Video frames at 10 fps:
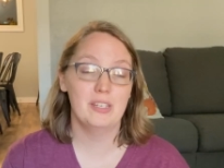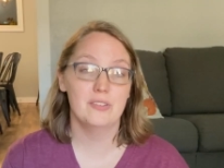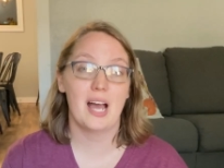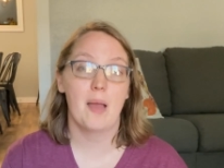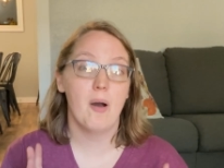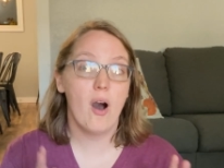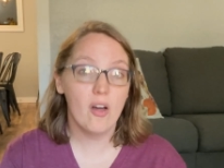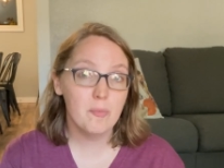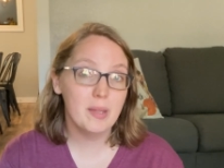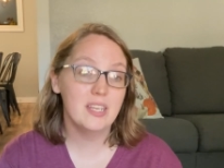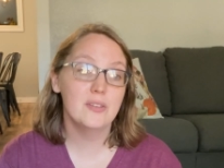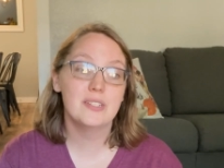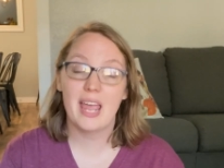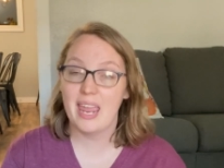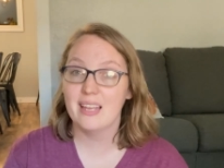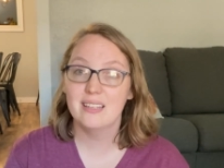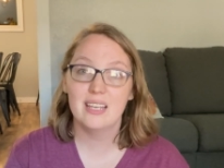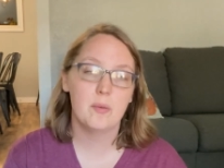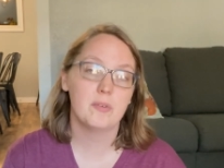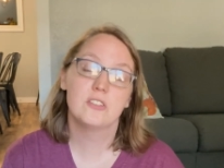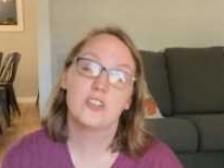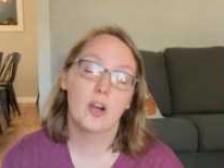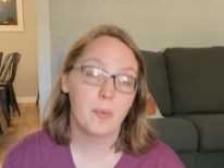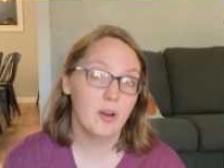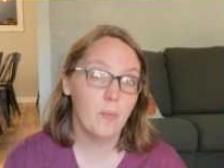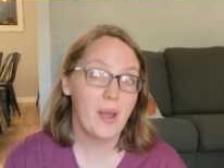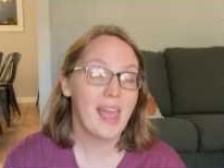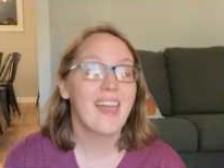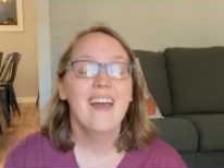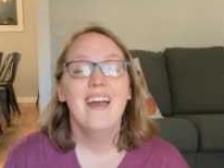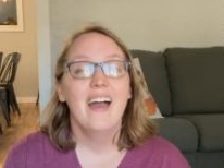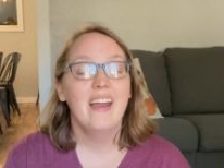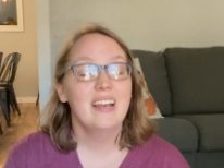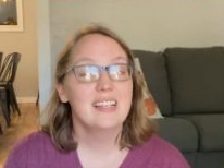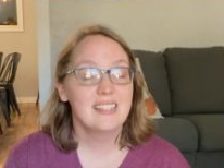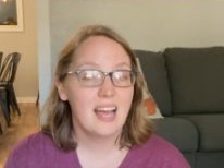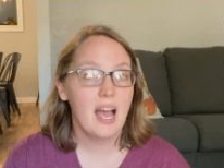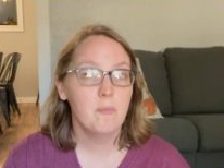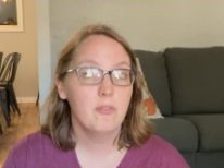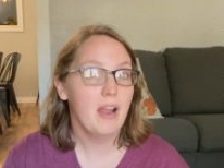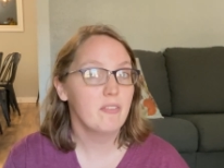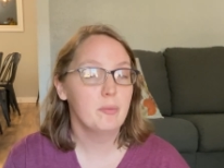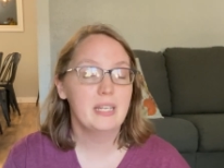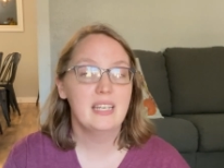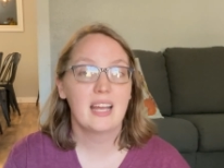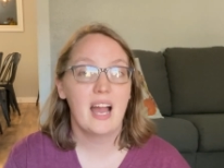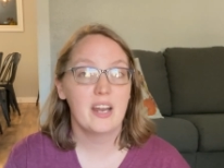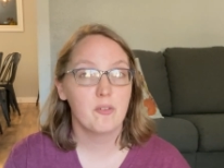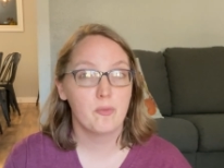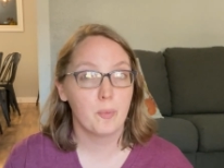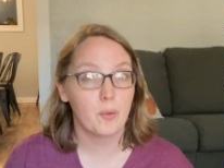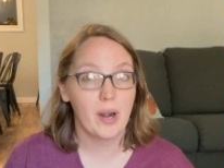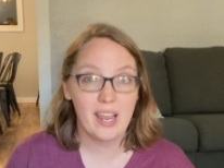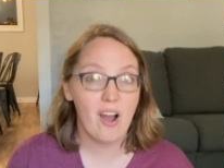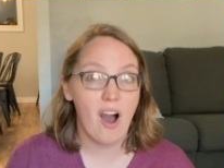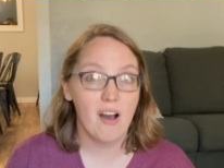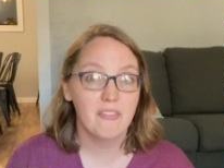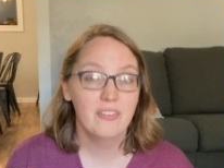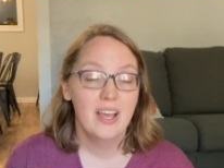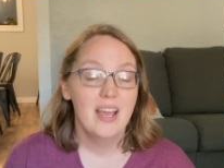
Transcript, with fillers: menu time, all the menus and the hymnals are put away, and it is time for everybody to kind of break off.